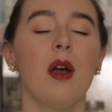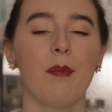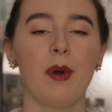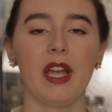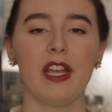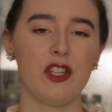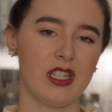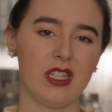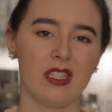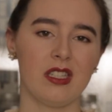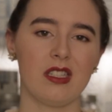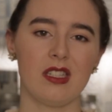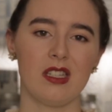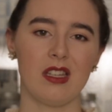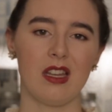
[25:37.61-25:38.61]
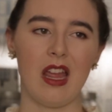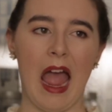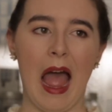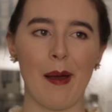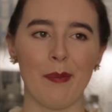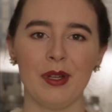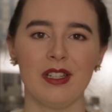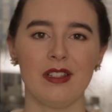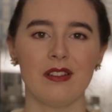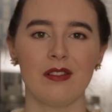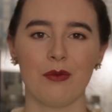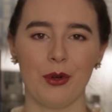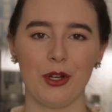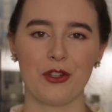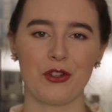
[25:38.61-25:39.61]
but it just didn't happen,
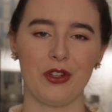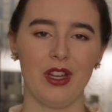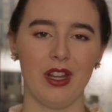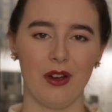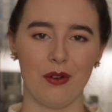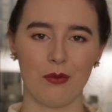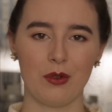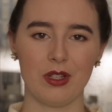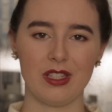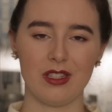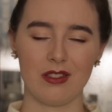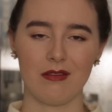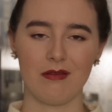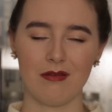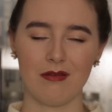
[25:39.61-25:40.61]
which, you know, was